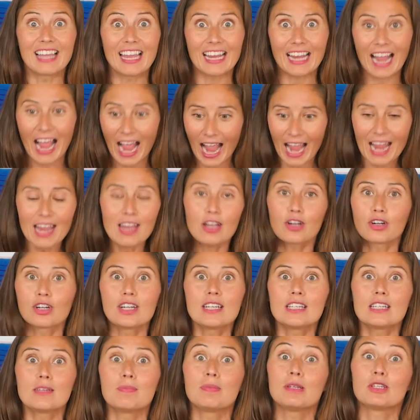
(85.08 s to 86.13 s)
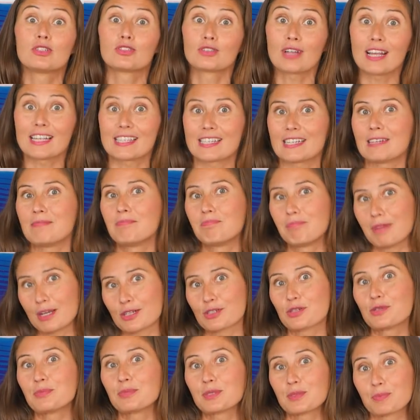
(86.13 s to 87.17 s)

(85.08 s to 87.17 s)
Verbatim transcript: like I agreed to be dressed in mushroom